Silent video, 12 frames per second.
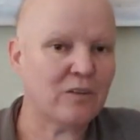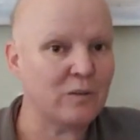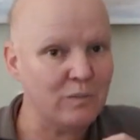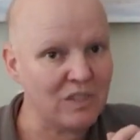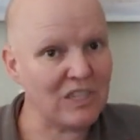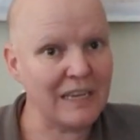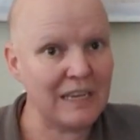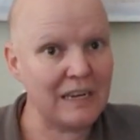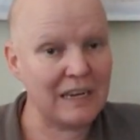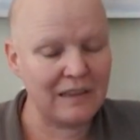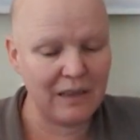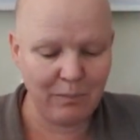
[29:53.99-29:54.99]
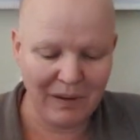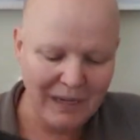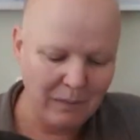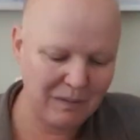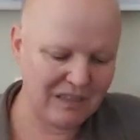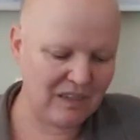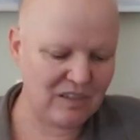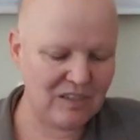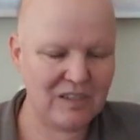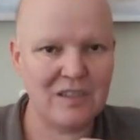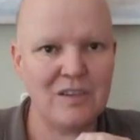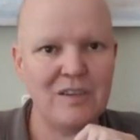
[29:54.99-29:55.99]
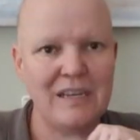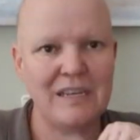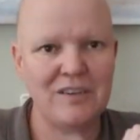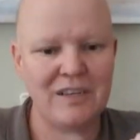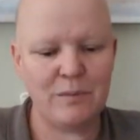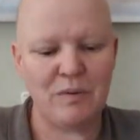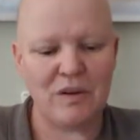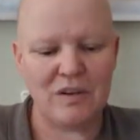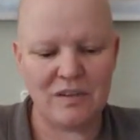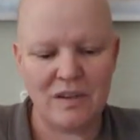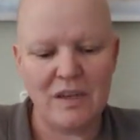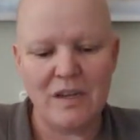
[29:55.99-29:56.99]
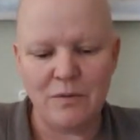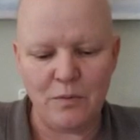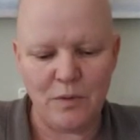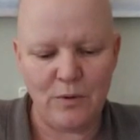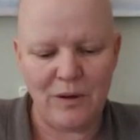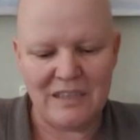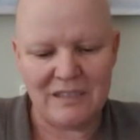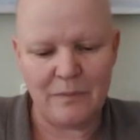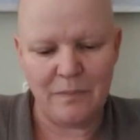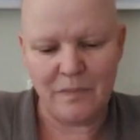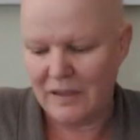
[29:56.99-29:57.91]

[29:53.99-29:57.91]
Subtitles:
on the machine and then pick up the stitches and do the intricate part for the rest.